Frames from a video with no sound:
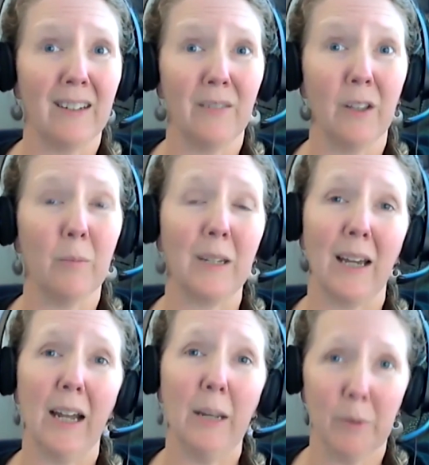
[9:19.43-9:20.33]
developing
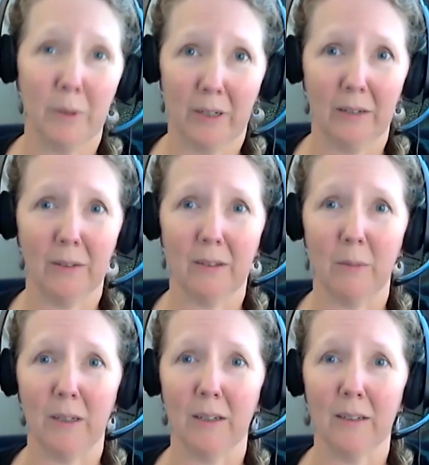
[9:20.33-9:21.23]

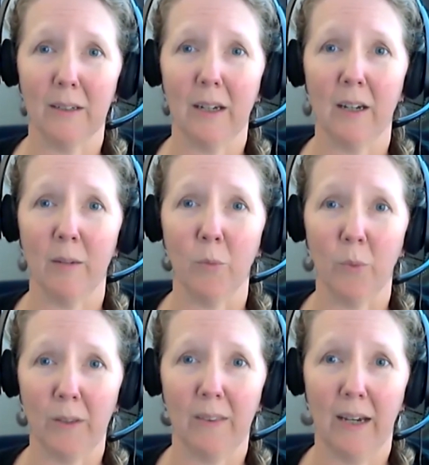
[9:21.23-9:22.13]
hypercalcemia
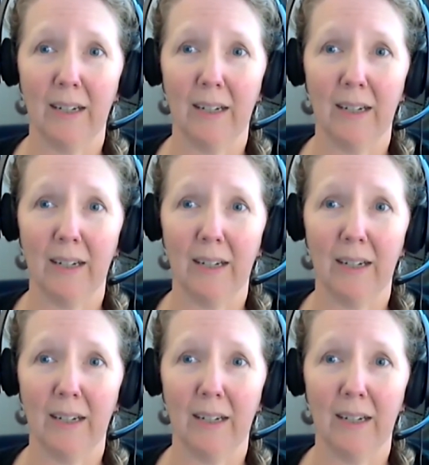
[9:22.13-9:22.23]
with that.